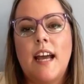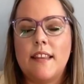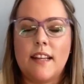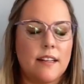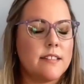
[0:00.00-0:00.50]
and
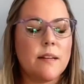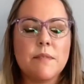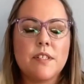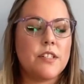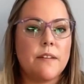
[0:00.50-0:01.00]
then
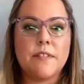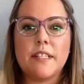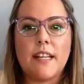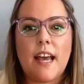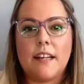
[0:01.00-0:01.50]
some shifts
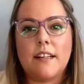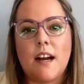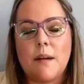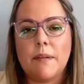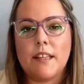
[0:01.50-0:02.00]
in ad copy.